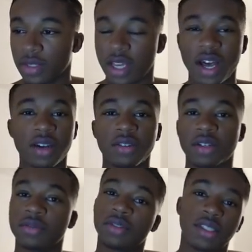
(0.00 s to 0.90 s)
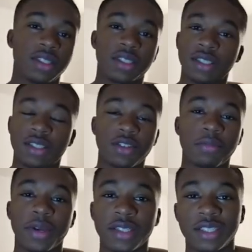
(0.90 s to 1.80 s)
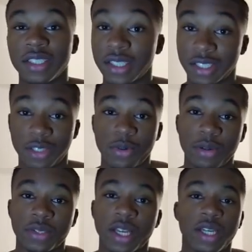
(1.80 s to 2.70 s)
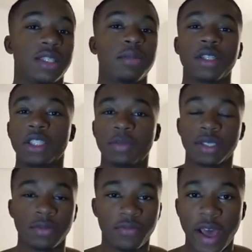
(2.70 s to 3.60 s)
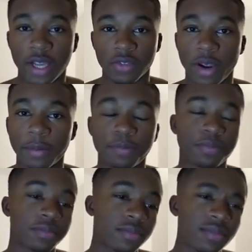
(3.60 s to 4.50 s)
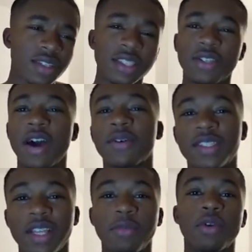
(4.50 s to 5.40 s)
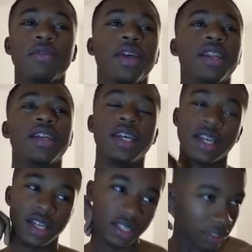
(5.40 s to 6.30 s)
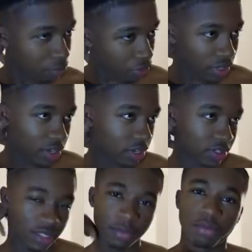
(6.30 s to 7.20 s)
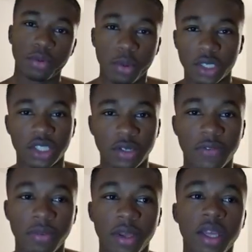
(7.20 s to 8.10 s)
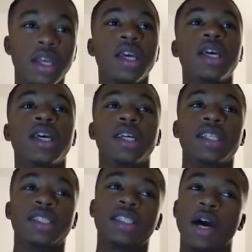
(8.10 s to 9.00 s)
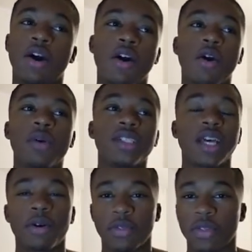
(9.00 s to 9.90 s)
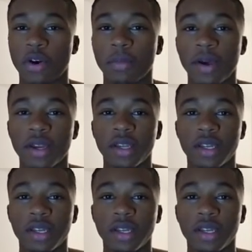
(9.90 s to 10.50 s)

I don't know. Just don't pay, just listen to what I'm saying because I'm about to spit some facts, right? So how do I stay motivated? That's a pretty uh, simple question for me. This is always how I thought about it.